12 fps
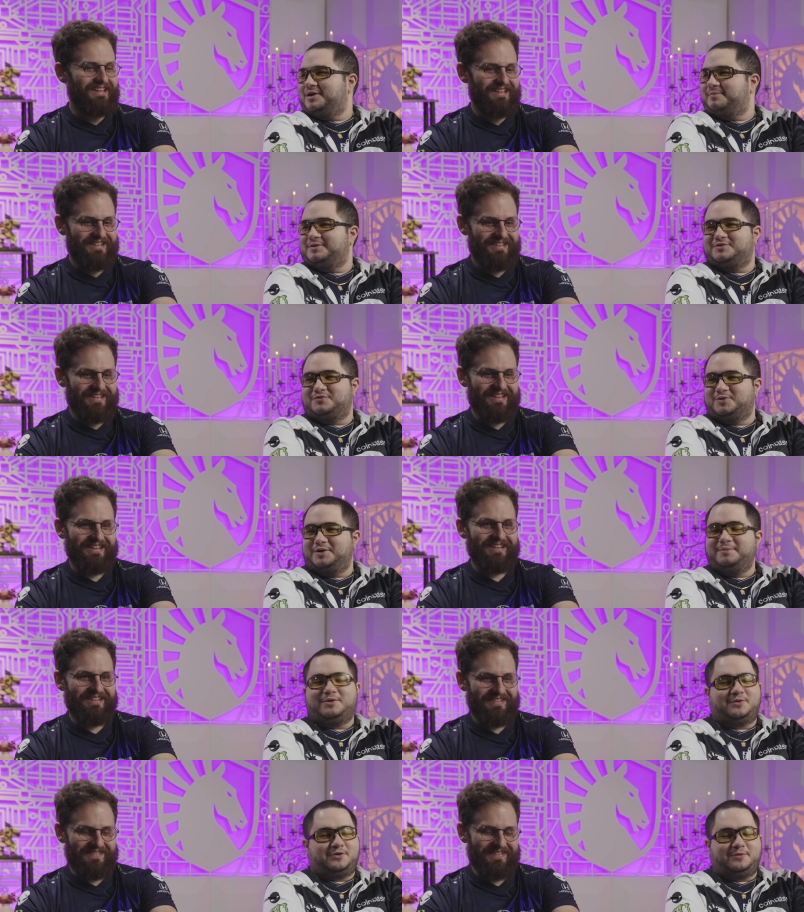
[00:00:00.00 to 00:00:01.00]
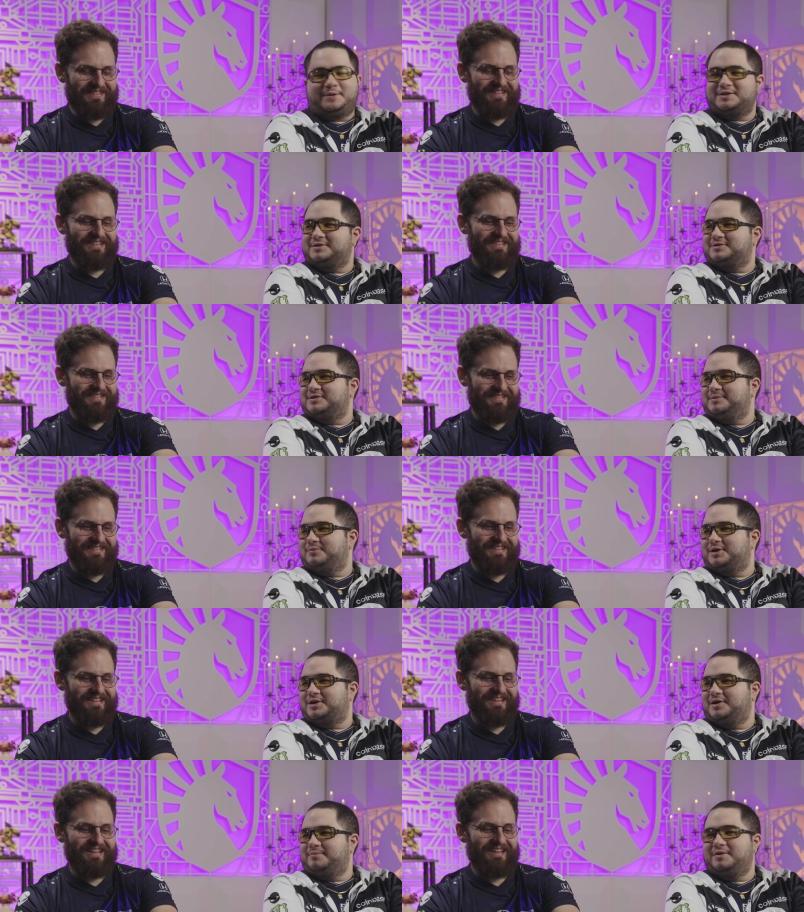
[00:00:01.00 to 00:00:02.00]
Speaker 1: up, it's four a.m. Oh, go back to sleep,
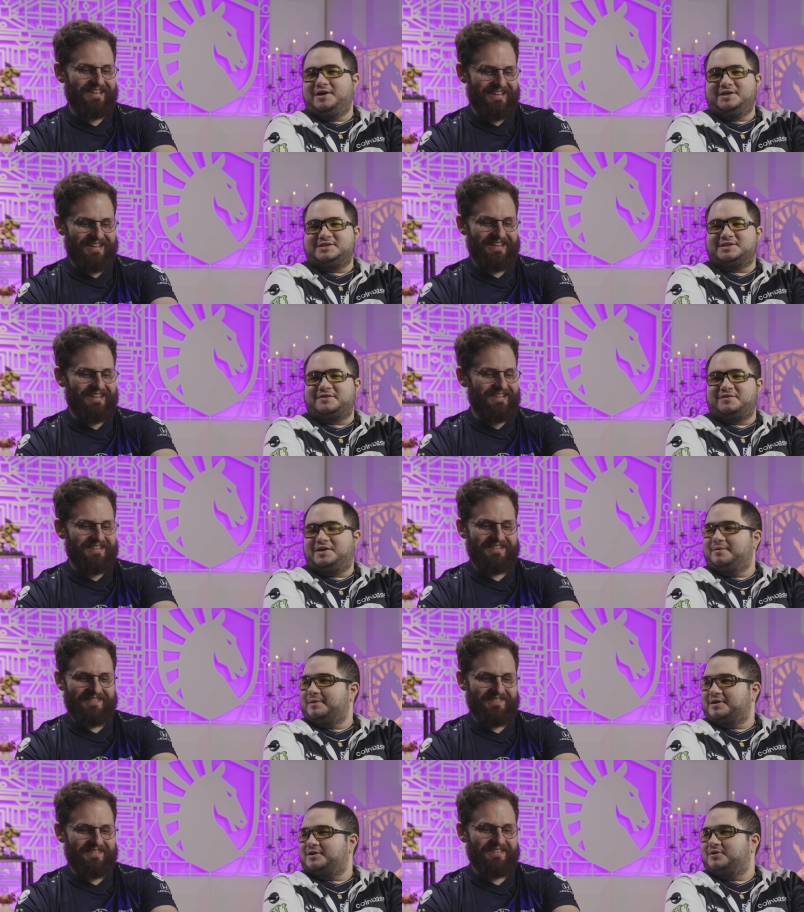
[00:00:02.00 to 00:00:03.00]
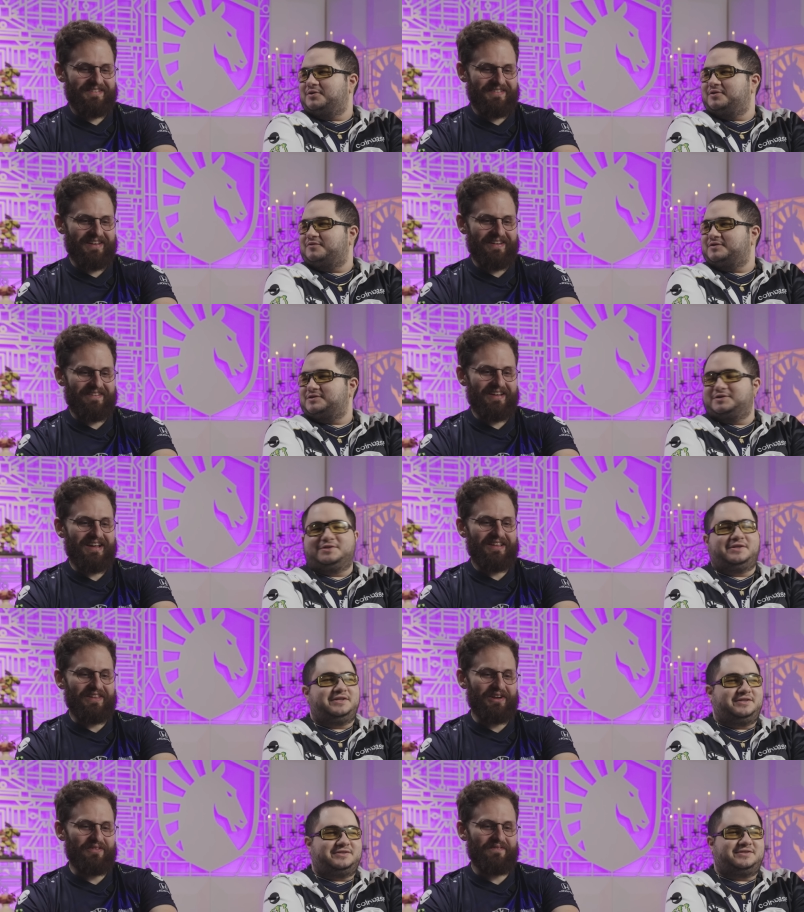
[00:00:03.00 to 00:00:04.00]
wake up, oh, it's seven a.m. I can go to the yeah.
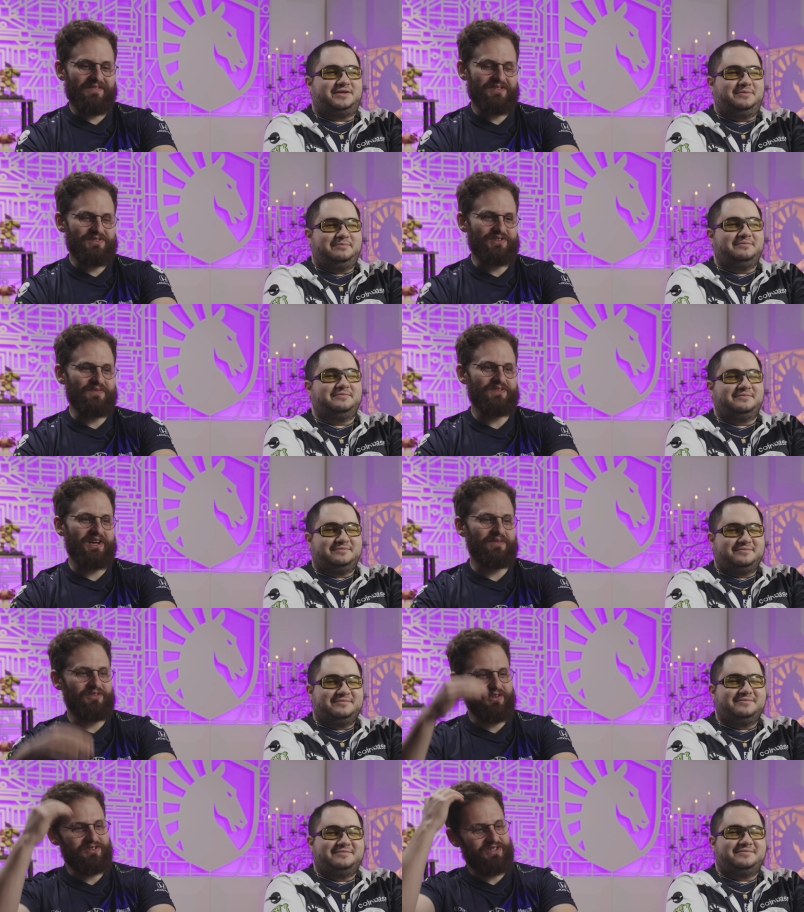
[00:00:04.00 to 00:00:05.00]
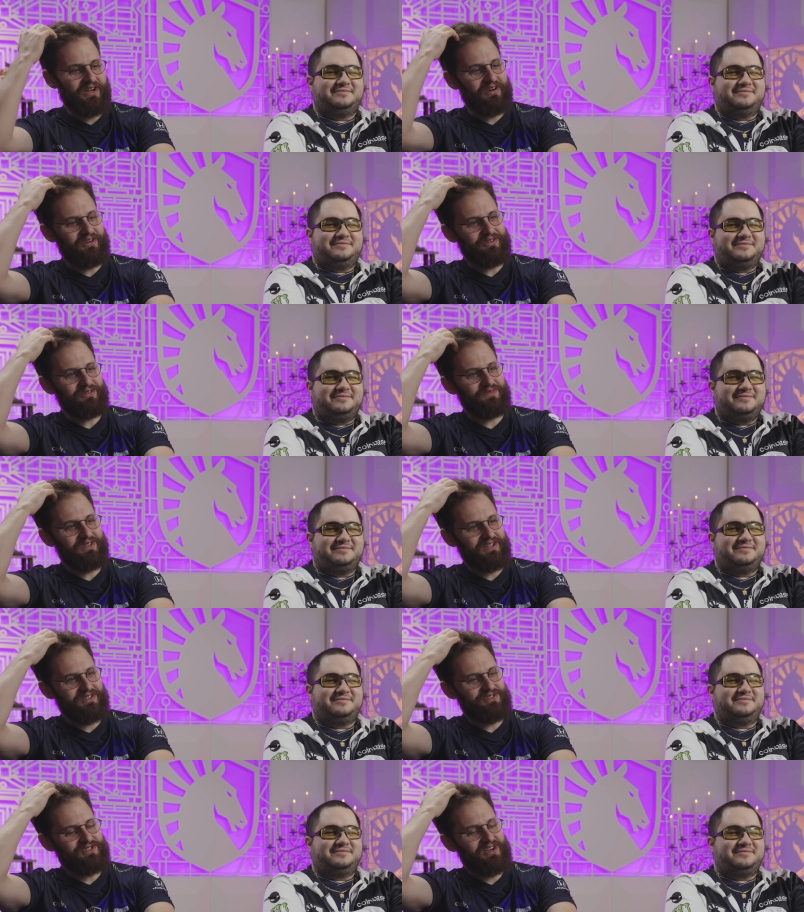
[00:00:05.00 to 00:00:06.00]
facility like, at this time.
Speaker 2: Sometimes our entire guild would be
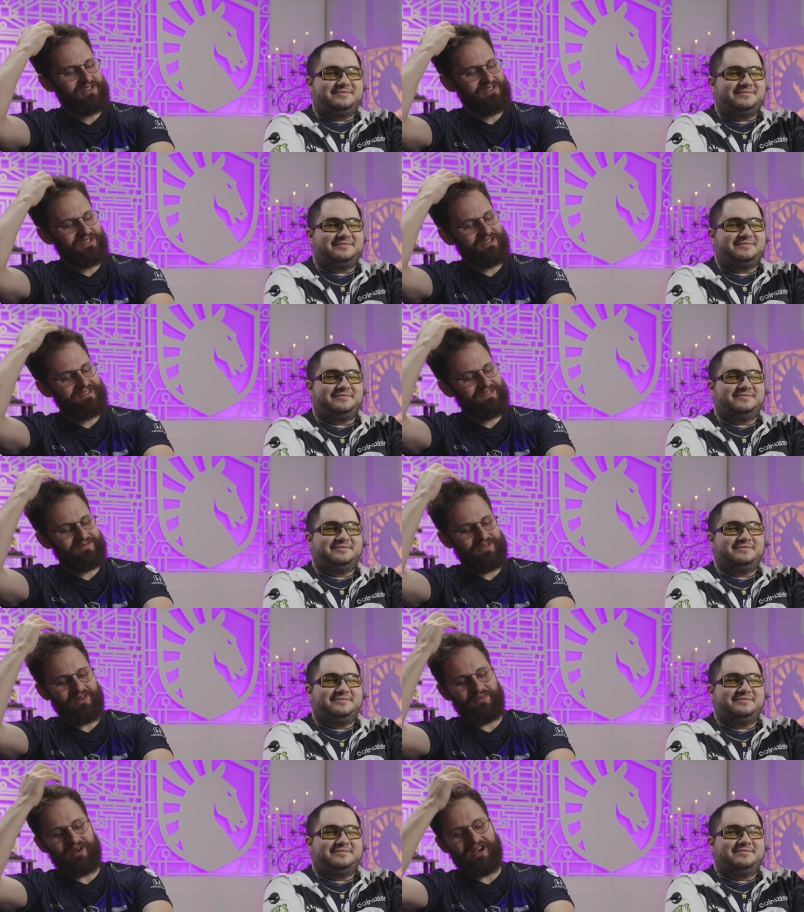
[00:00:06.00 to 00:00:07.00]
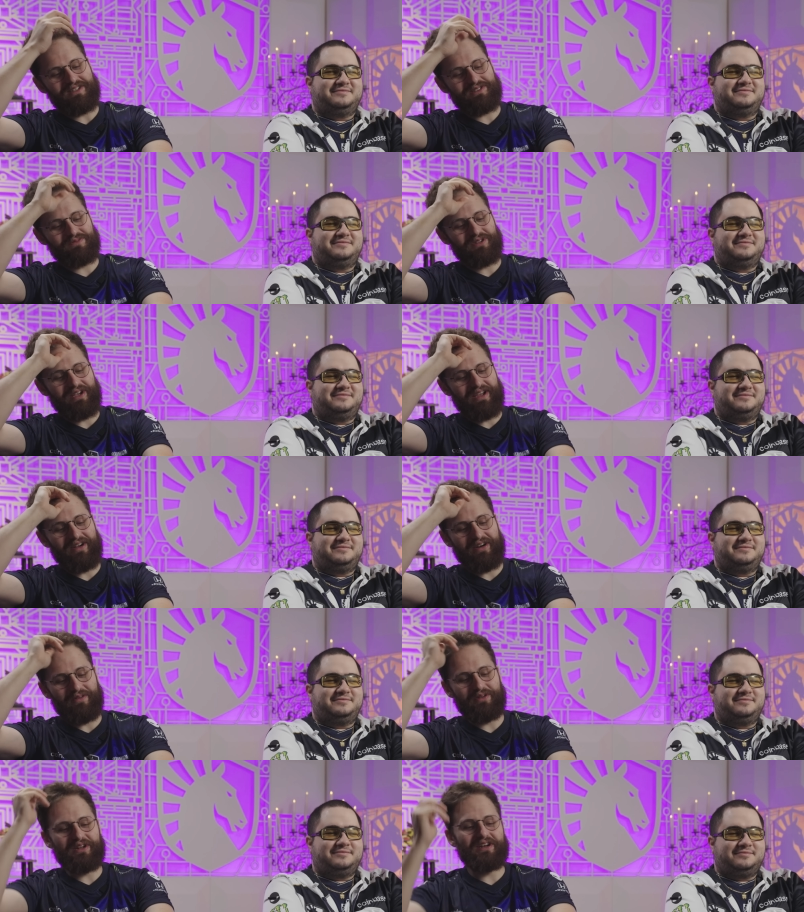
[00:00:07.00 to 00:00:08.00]
like exhausted for a boss, and we're like, all
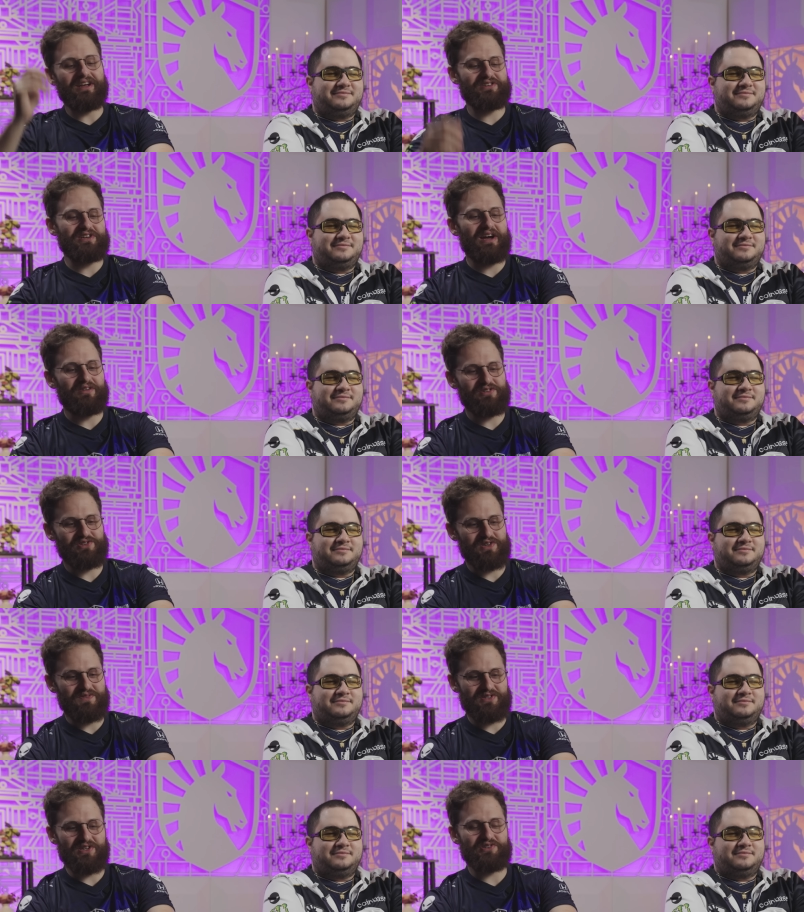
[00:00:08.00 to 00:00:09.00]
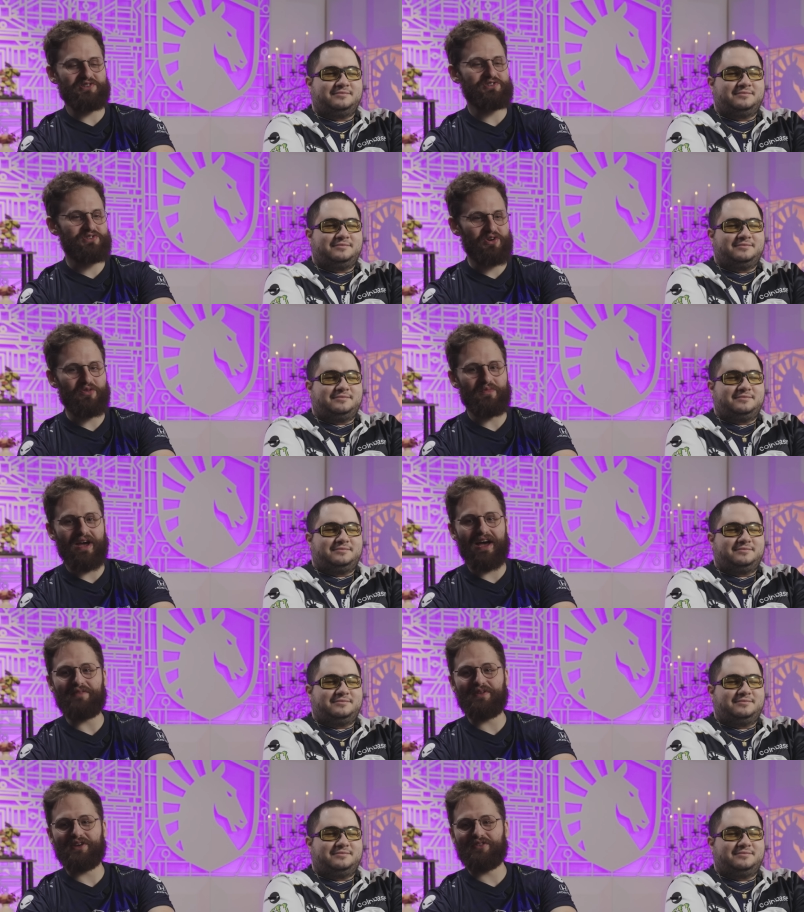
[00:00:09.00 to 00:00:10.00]
right, we need an extra hour of sleep. And she's so
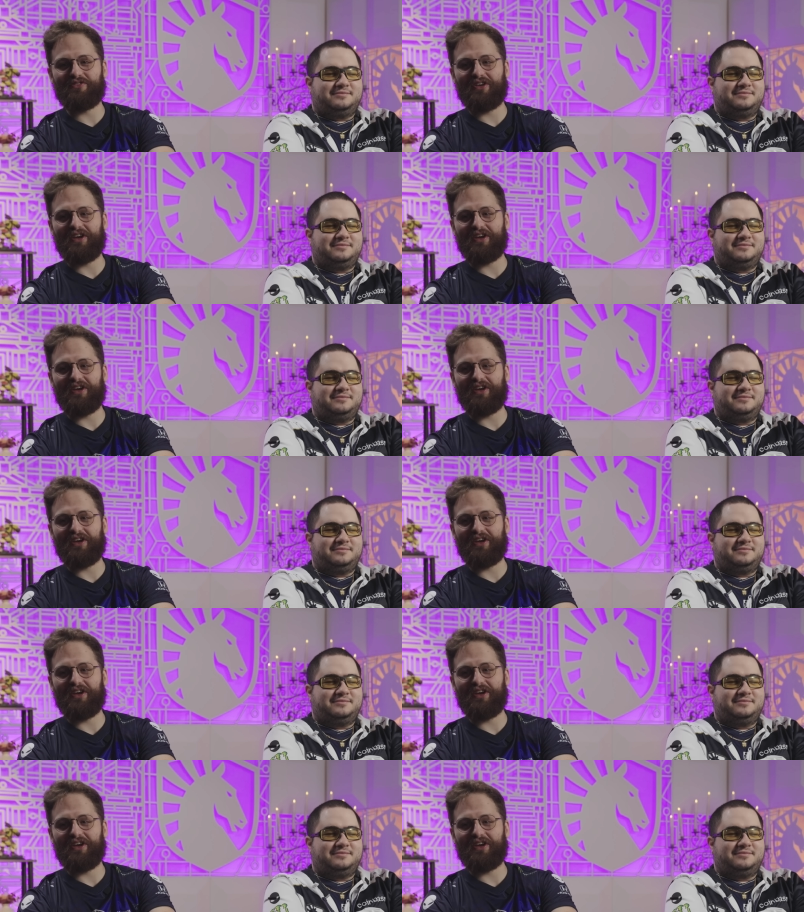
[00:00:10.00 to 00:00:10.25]
mad because